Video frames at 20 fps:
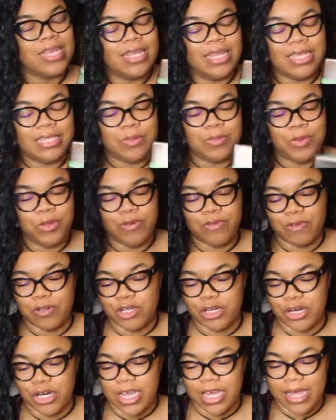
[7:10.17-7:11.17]
it's a beautiful
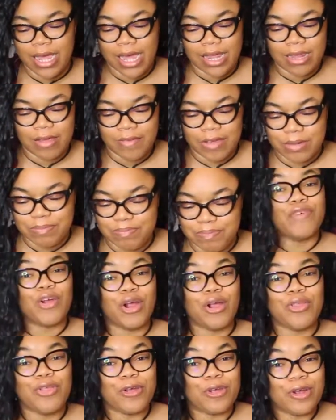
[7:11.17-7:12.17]
journey. I love it.
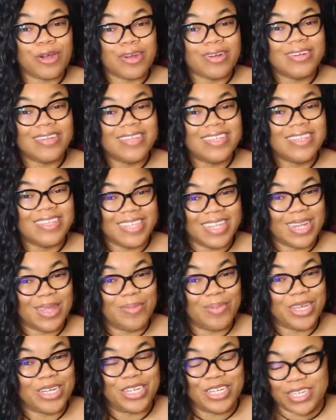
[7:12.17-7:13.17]
Further silly
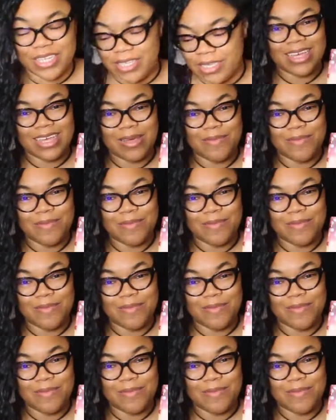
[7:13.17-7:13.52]
bitches.